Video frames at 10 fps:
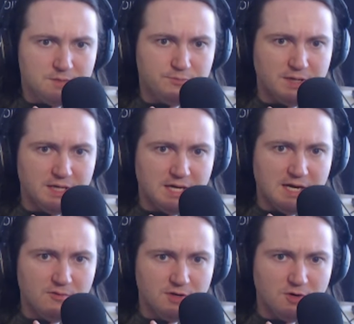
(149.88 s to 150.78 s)
But
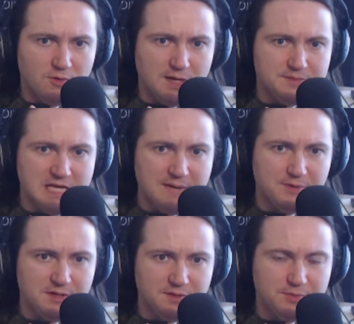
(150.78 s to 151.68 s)
yeah, no Rob
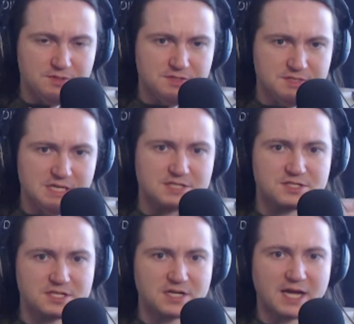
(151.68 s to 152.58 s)
Tappert in the bushes.
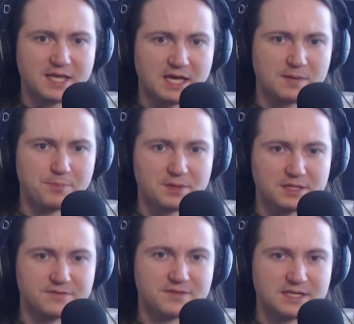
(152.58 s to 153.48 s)
I can't
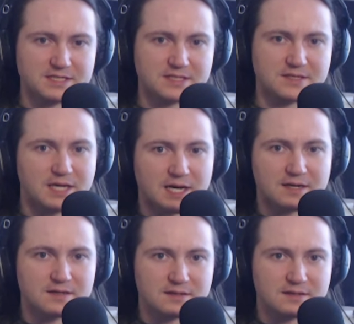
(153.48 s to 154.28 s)
believe they did that.